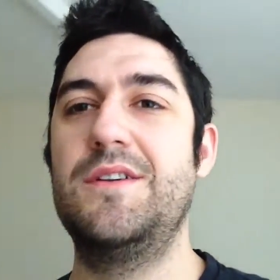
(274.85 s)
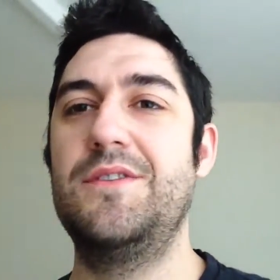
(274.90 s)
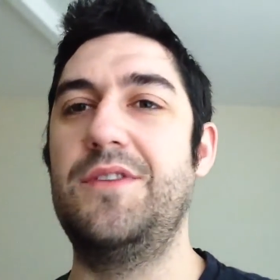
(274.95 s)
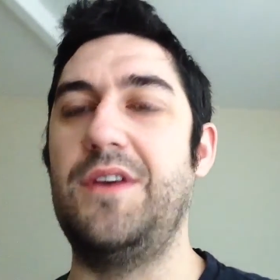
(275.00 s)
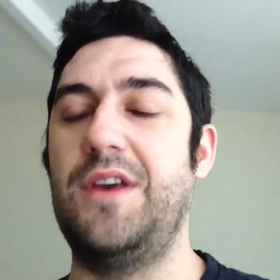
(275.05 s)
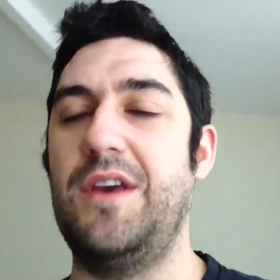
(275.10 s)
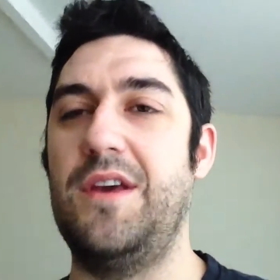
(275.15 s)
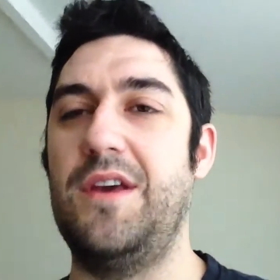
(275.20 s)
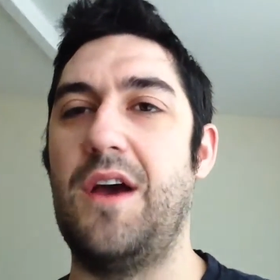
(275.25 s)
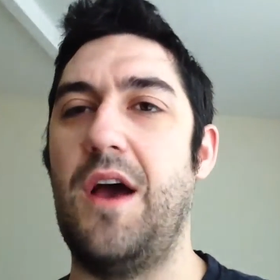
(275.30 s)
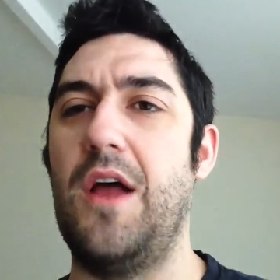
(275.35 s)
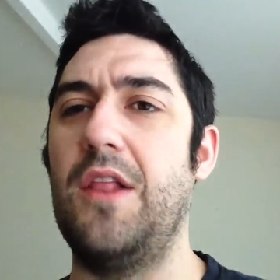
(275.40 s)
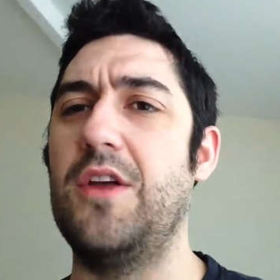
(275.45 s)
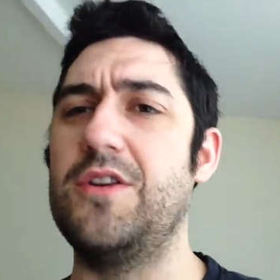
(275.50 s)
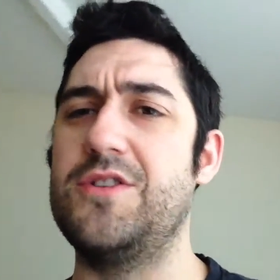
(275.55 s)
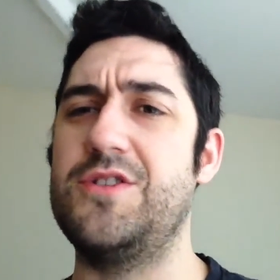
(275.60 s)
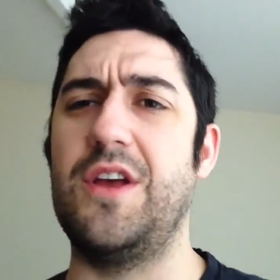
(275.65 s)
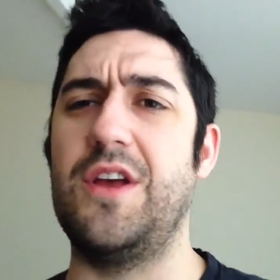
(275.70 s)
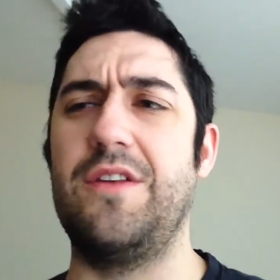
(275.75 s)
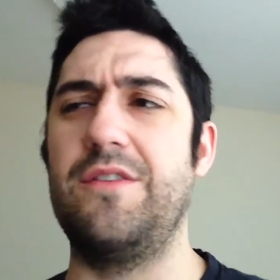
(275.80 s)
the
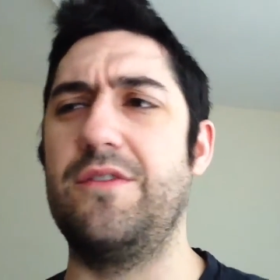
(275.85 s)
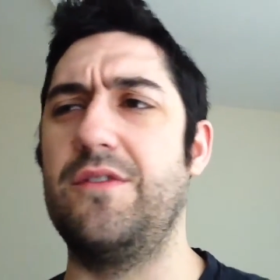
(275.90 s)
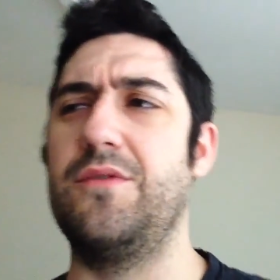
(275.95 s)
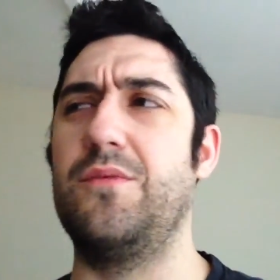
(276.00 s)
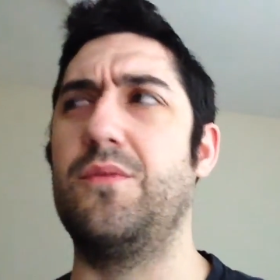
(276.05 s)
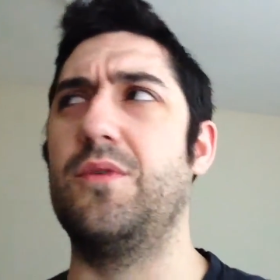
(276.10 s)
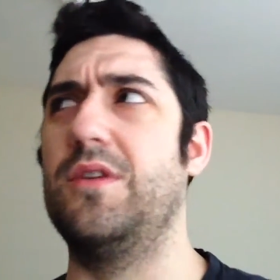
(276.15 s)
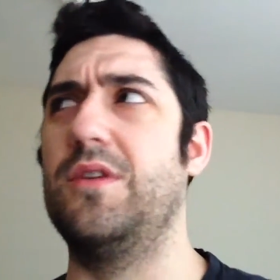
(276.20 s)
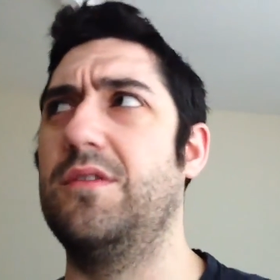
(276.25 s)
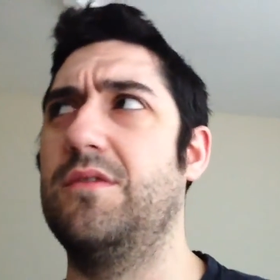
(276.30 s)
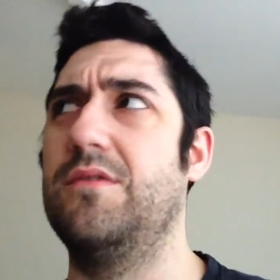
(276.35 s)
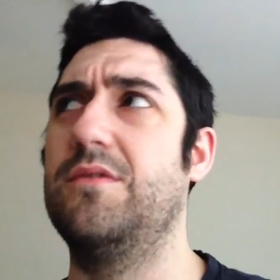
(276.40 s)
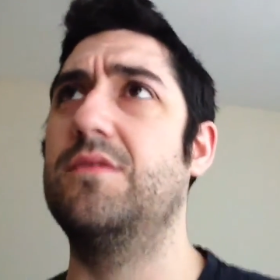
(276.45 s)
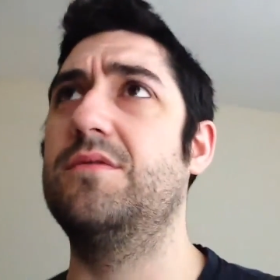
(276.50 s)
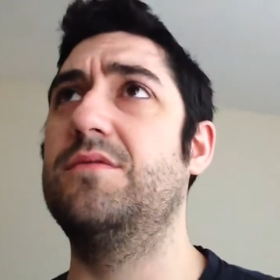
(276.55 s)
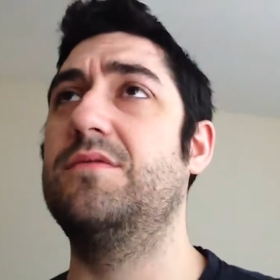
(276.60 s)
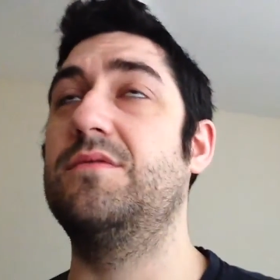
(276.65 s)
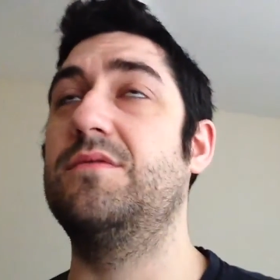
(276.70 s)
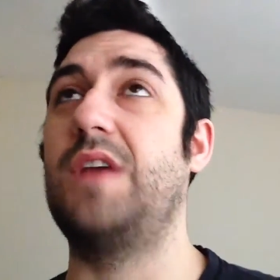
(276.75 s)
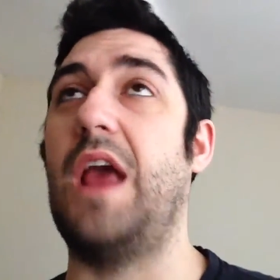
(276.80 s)
Lost Challenges, will
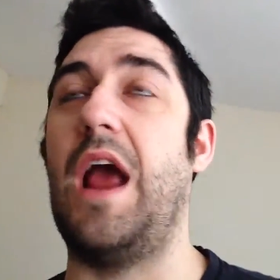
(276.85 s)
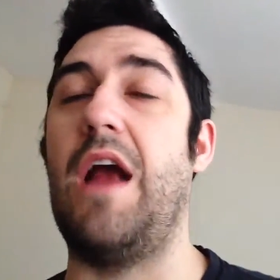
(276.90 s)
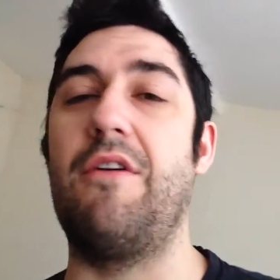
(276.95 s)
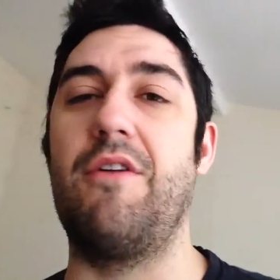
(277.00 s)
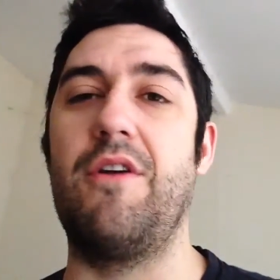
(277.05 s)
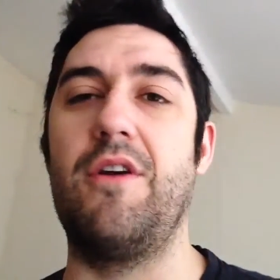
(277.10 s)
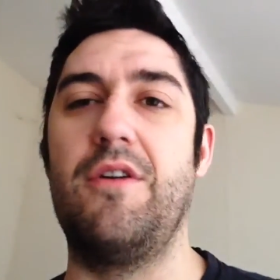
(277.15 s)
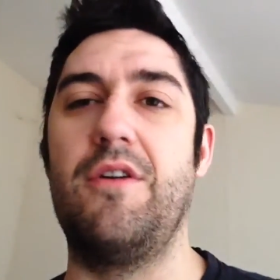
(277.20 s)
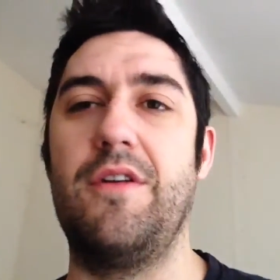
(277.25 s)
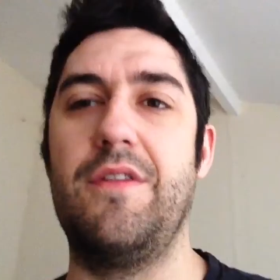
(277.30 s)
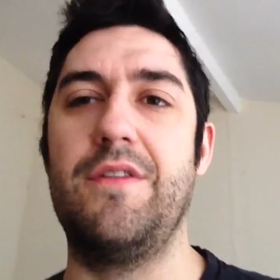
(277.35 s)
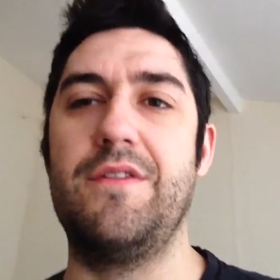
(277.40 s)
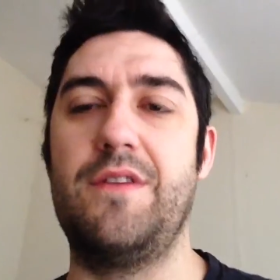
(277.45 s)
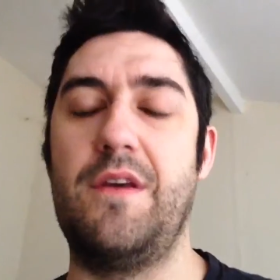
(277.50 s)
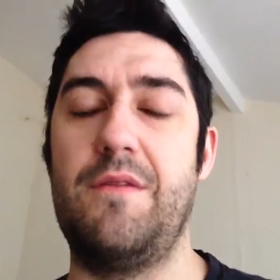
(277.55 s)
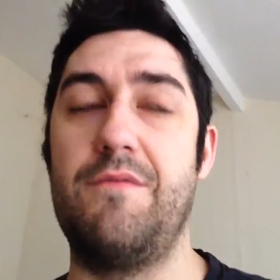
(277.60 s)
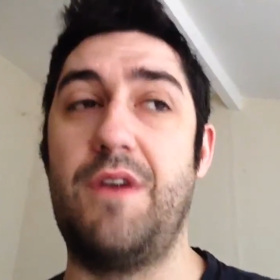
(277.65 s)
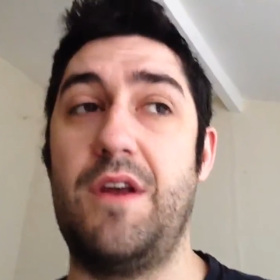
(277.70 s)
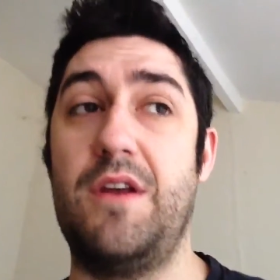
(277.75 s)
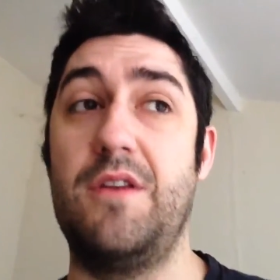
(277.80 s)
carry on in the
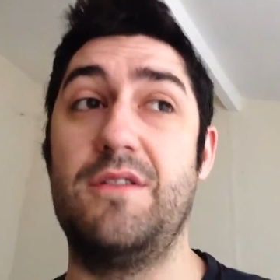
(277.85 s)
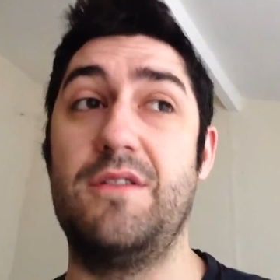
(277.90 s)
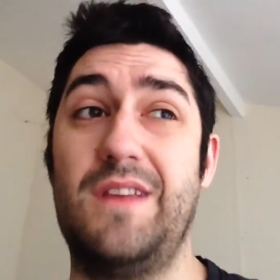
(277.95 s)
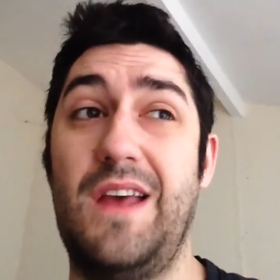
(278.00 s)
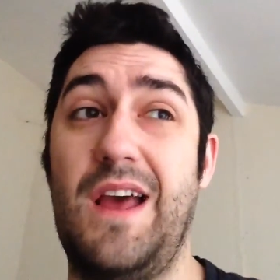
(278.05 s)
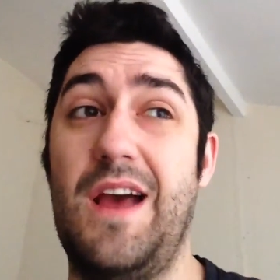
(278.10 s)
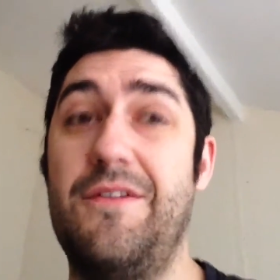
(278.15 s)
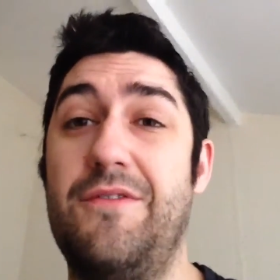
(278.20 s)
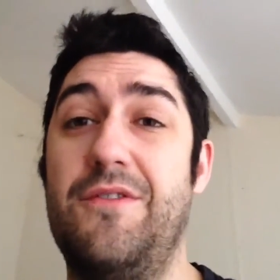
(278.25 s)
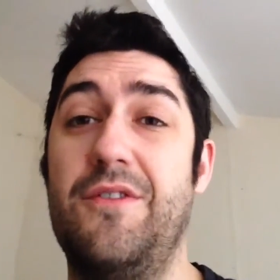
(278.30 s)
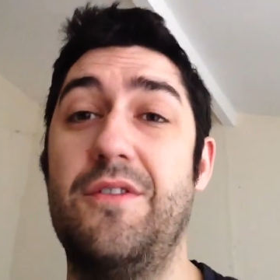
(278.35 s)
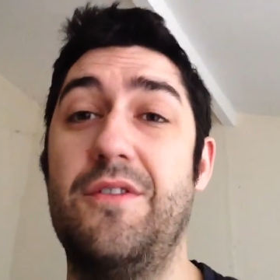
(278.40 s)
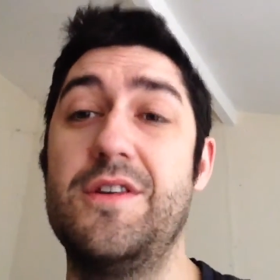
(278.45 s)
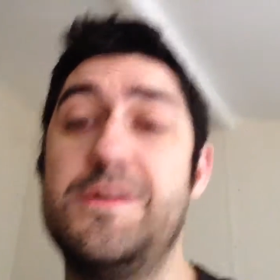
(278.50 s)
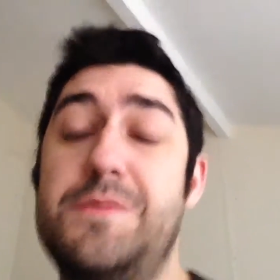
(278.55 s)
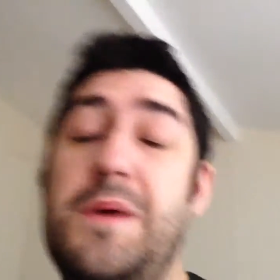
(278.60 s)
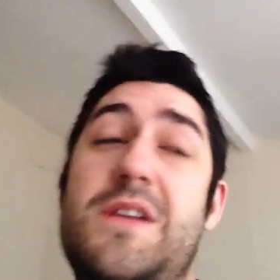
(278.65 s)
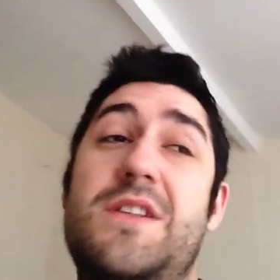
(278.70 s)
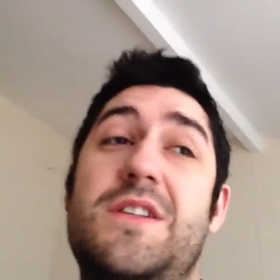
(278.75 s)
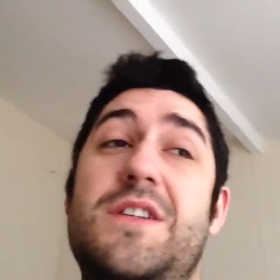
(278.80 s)
same vein as they have done.
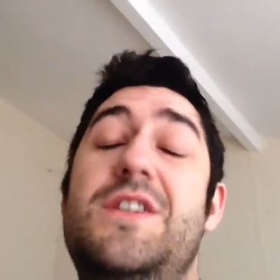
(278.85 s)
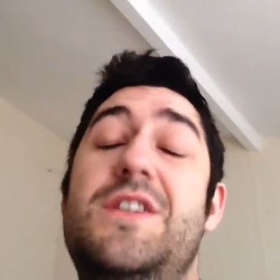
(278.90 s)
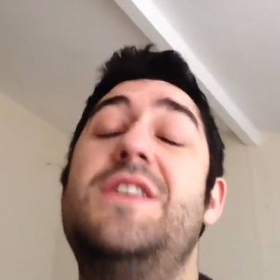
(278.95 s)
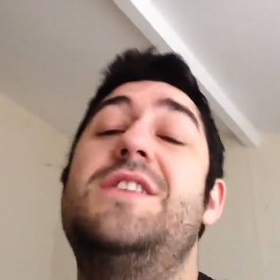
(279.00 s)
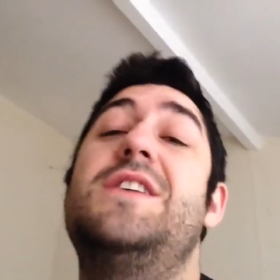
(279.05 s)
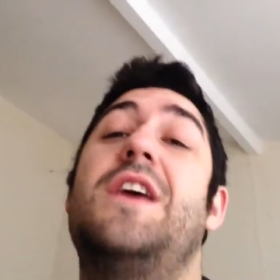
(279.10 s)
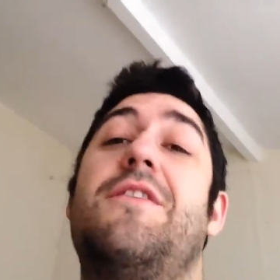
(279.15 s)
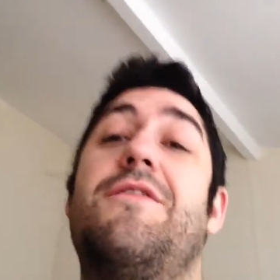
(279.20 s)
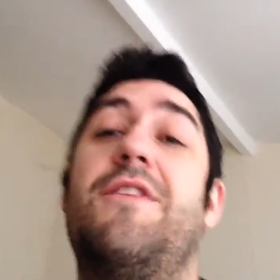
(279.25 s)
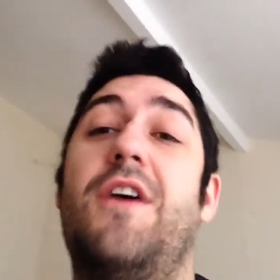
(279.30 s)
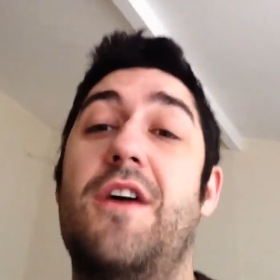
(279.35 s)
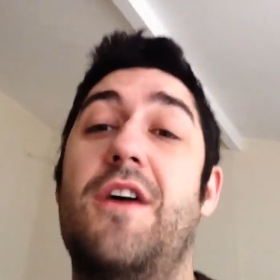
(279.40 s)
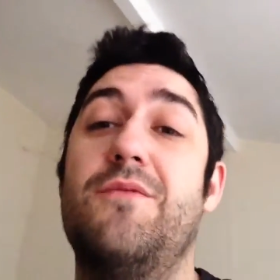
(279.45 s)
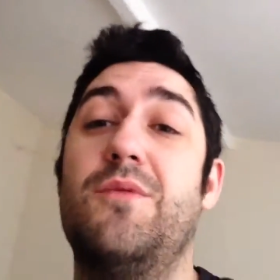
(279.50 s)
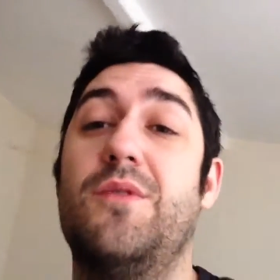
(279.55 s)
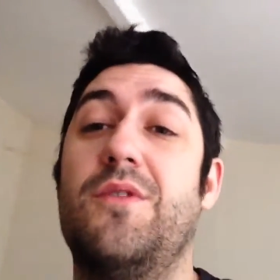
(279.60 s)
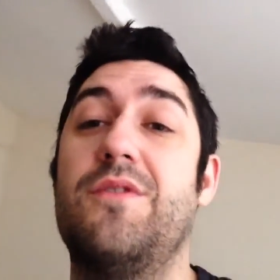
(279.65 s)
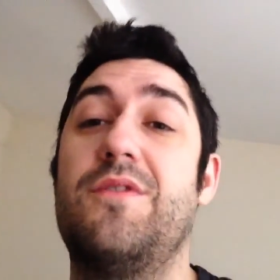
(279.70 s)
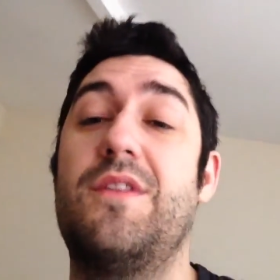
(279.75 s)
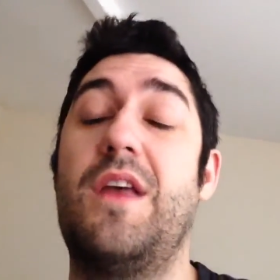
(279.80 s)
Especially the GTA 5
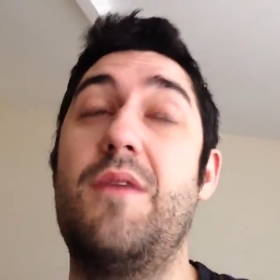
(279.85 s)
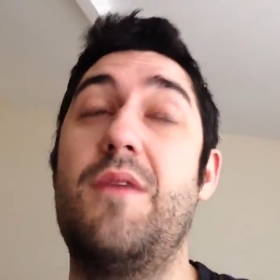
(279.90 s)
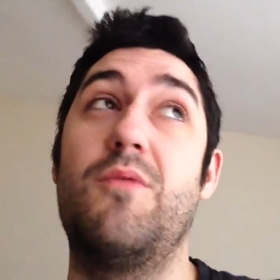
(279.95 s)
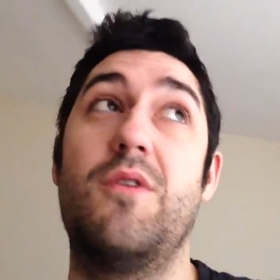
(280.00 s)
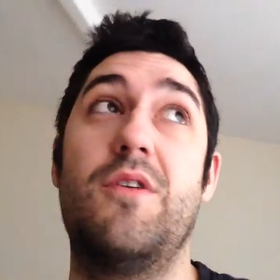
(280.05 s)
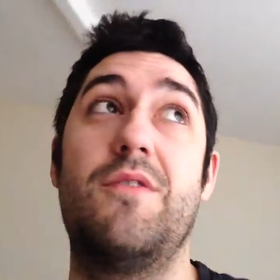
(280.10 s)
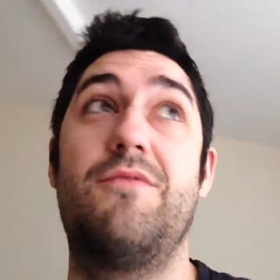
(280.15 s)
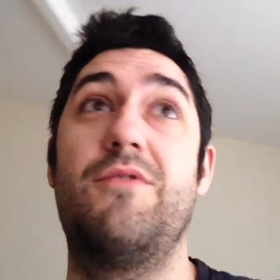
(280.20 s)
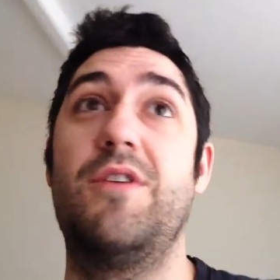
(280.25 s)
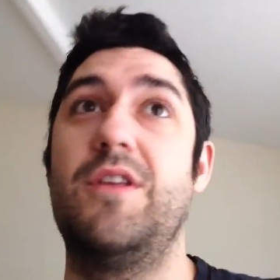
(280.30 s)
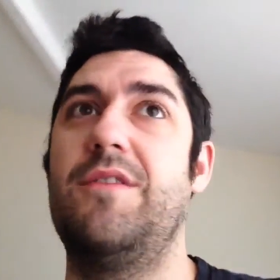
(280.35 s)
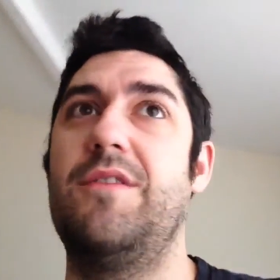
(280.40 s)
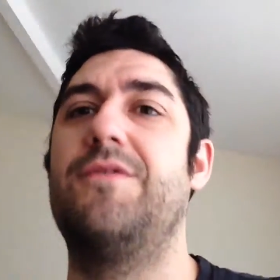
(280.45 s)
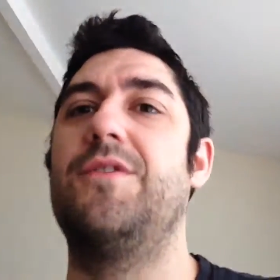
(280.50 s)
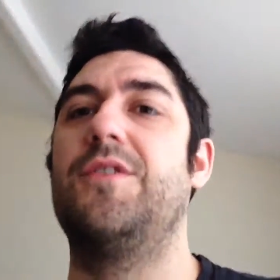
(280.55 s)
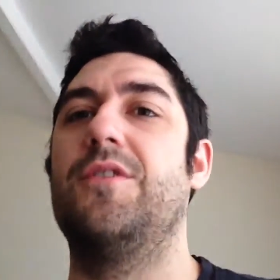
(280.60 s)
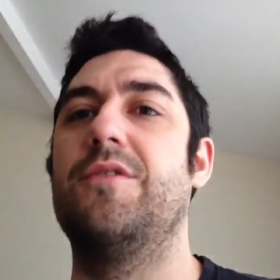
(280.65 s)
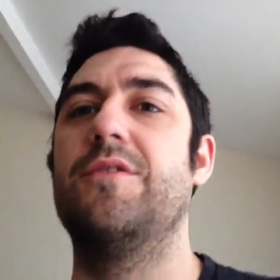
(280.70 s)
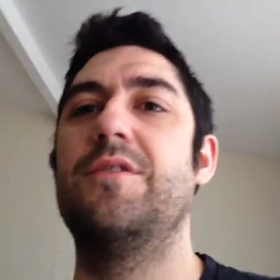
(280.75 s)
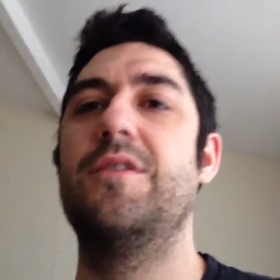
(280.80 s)
ones, they were really
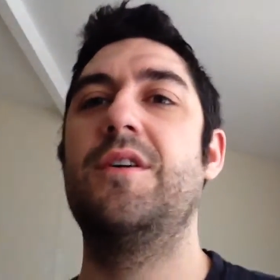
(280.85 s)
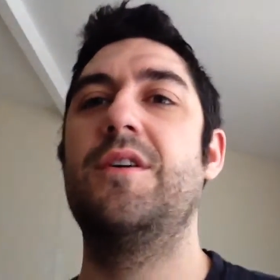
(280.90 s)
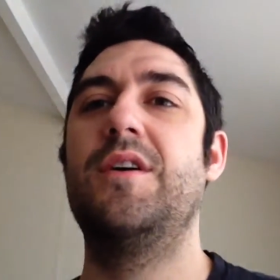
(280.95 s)
fun.